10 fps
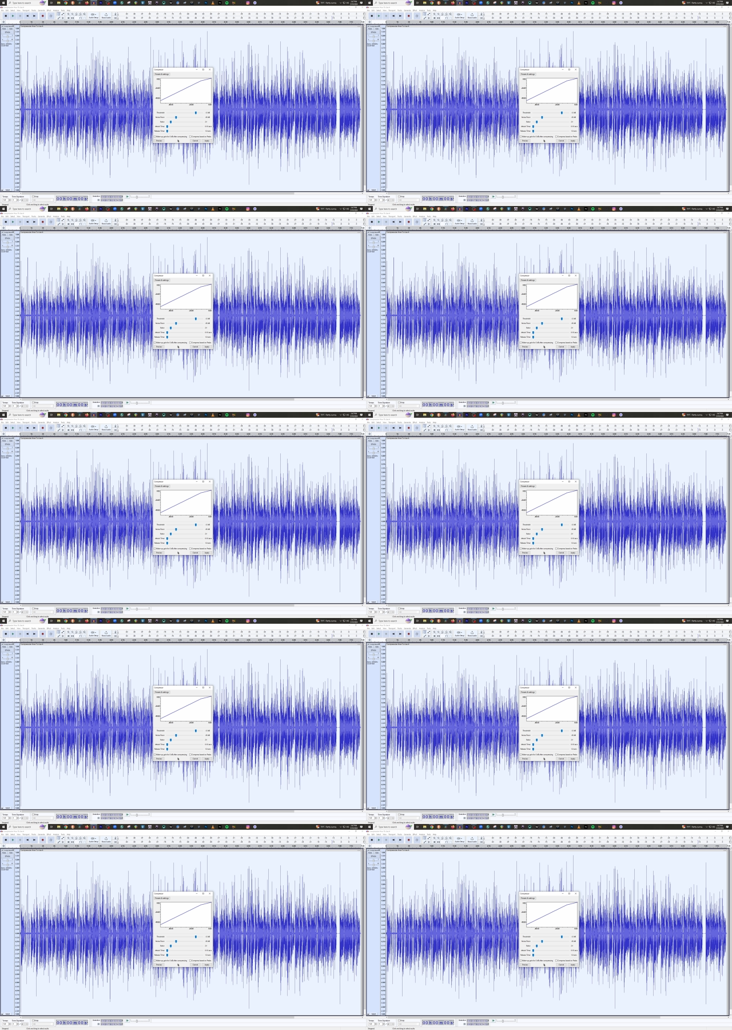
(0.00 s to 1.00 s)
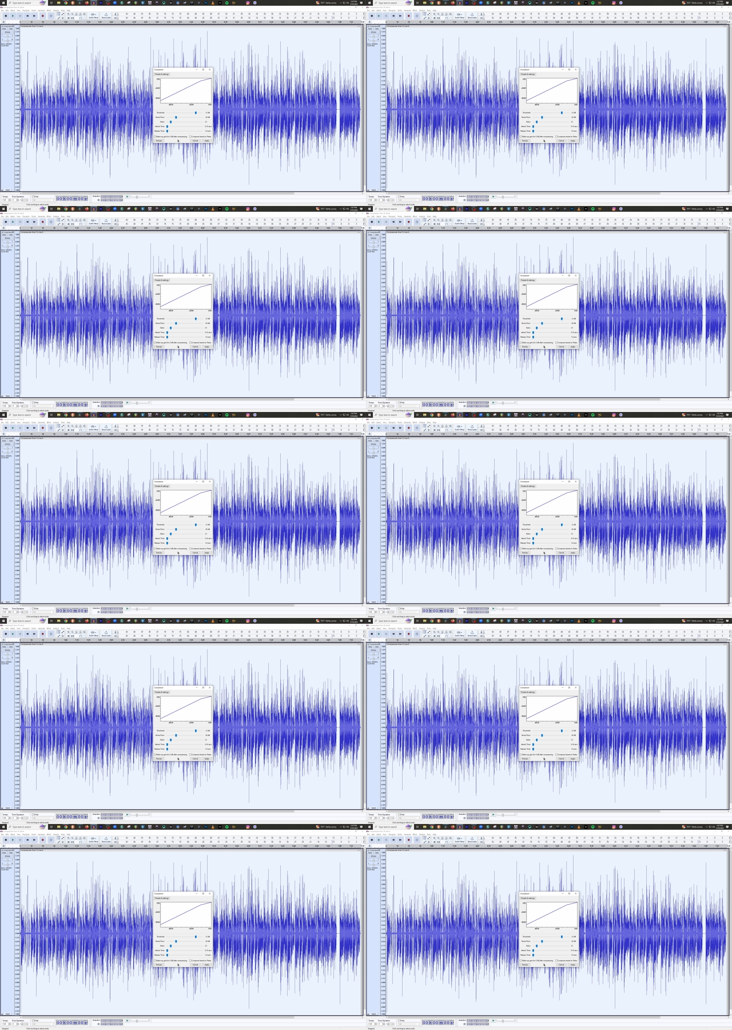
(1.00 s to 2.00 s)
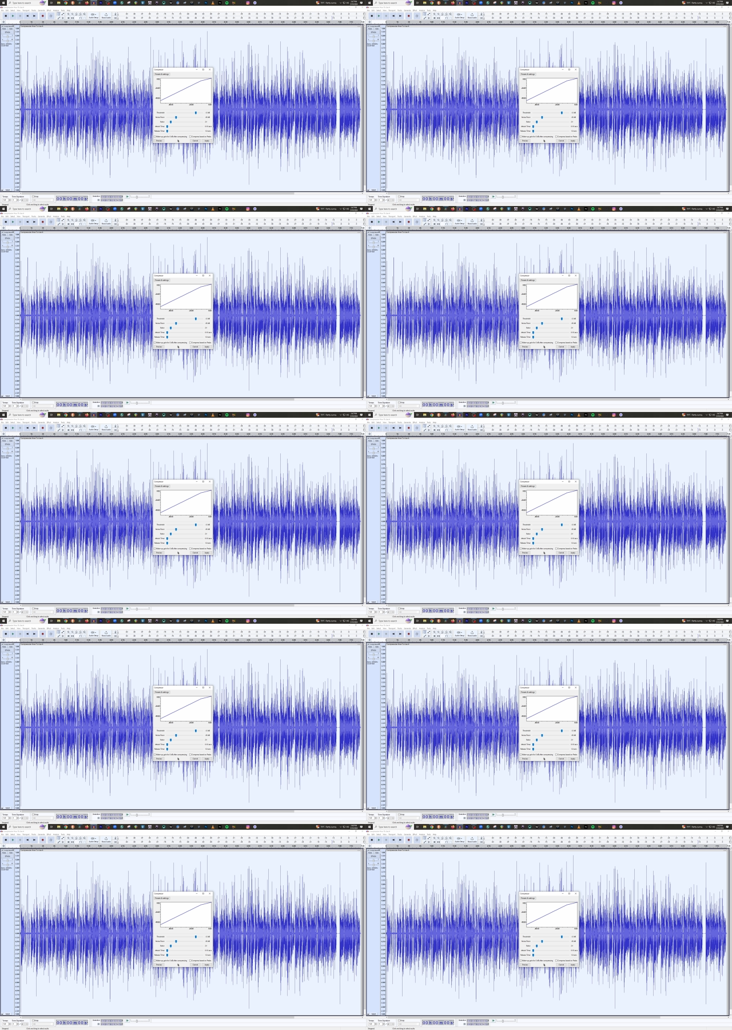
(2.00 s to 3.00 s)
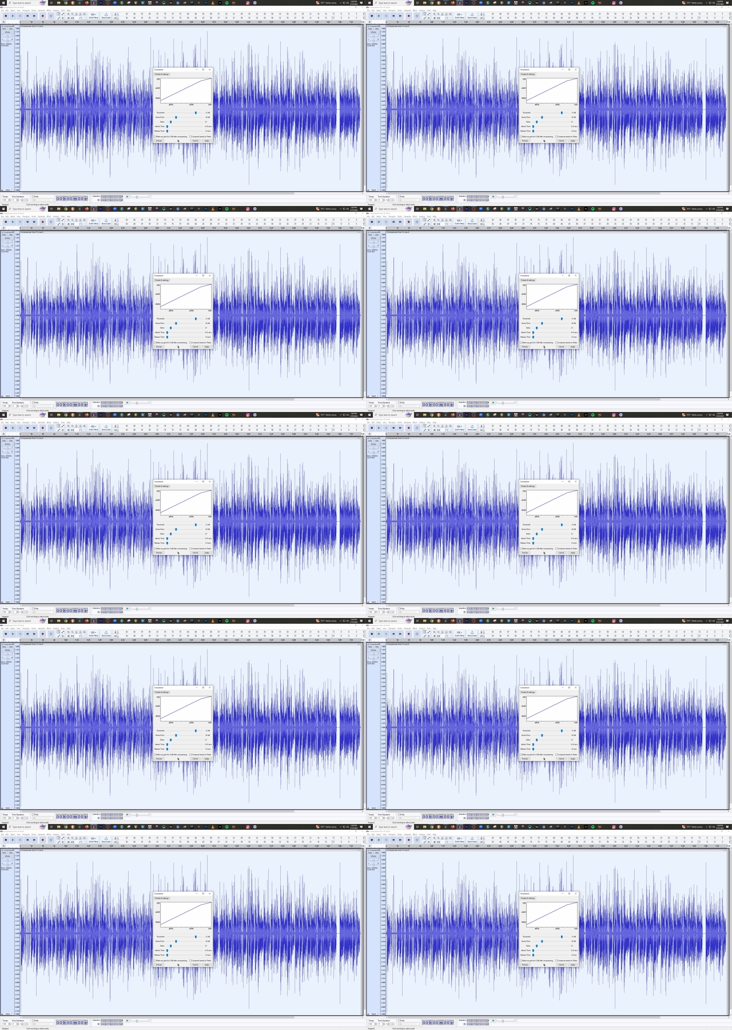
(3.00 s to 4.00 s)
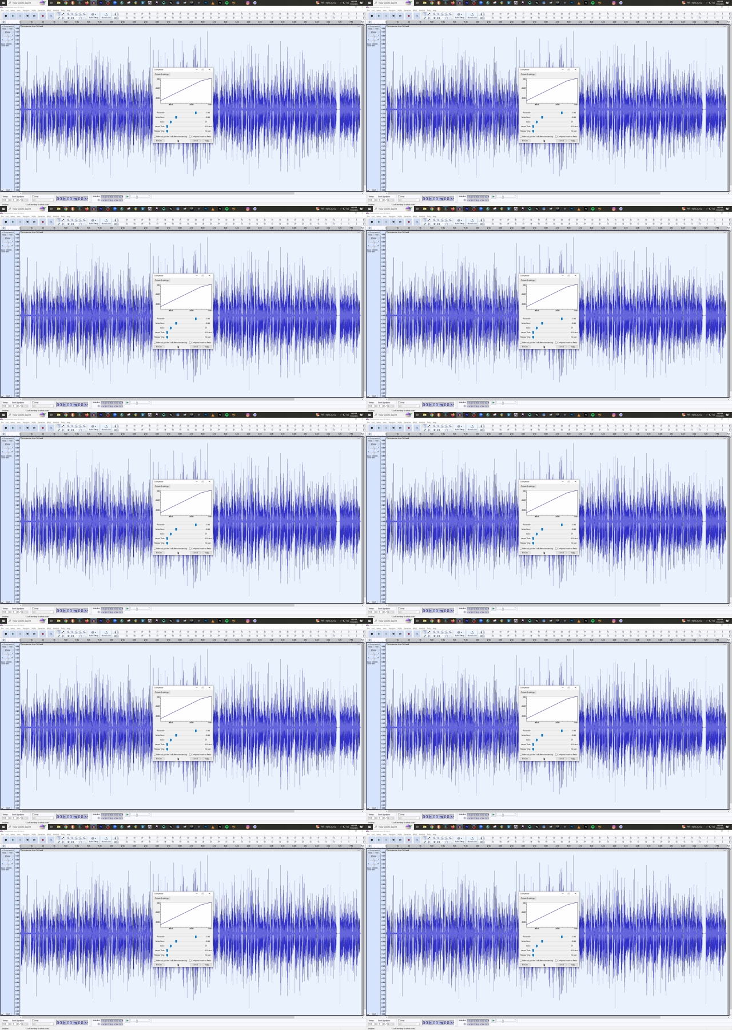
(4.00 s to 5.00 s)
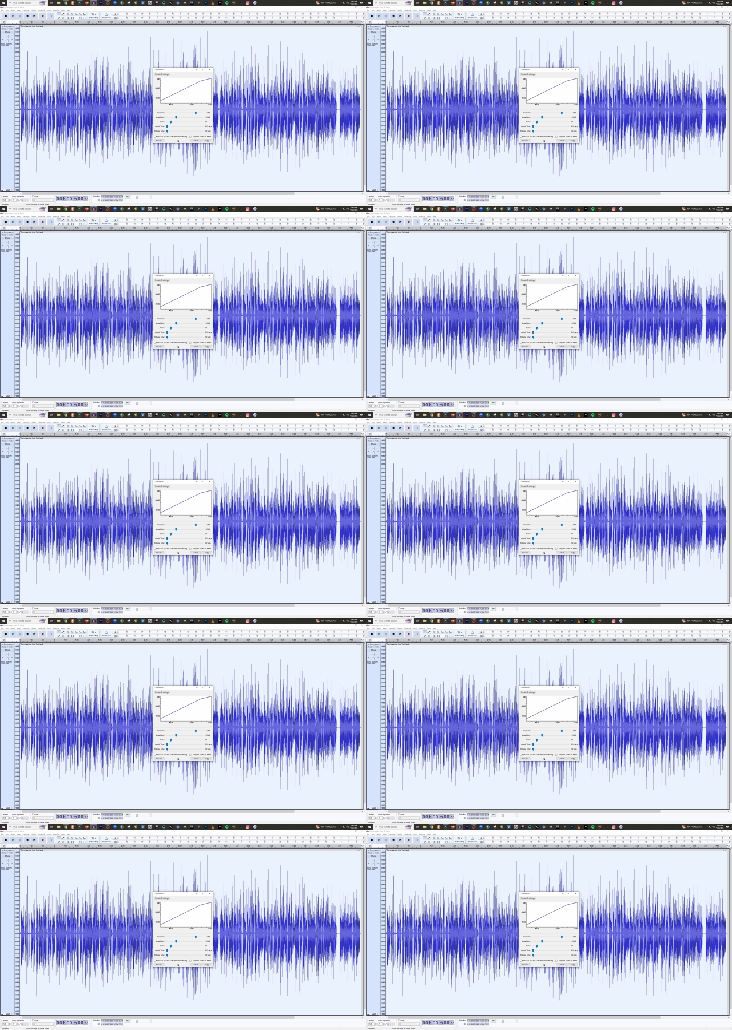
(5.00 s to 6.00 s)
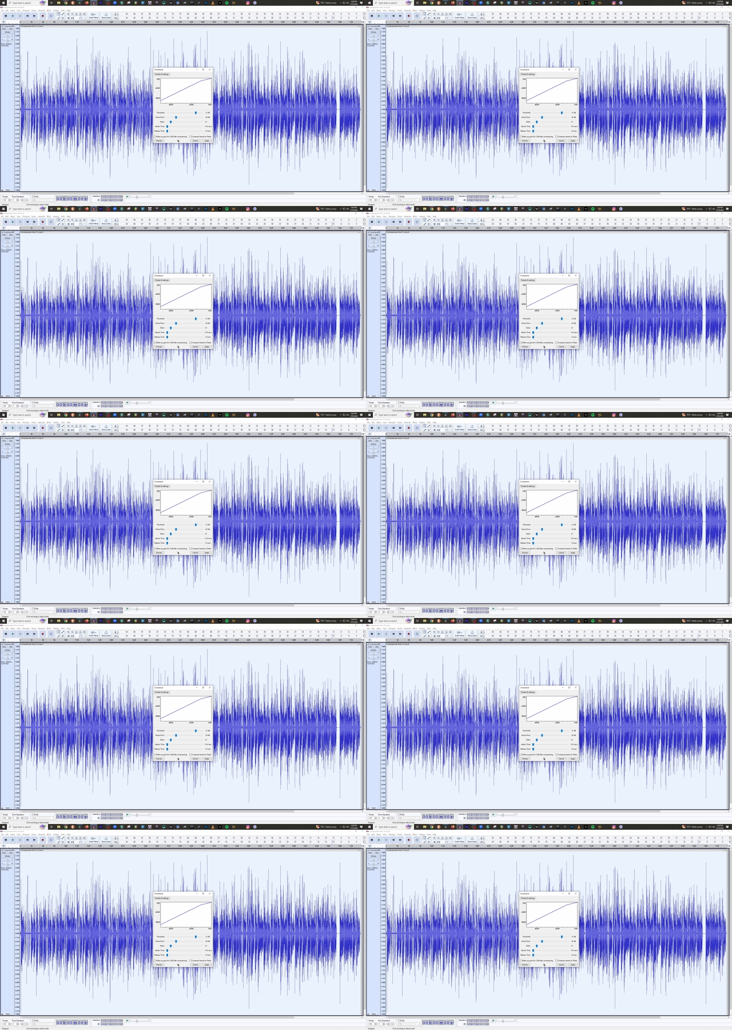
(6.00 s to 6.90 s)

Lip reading: Nobody's mouth can be seen.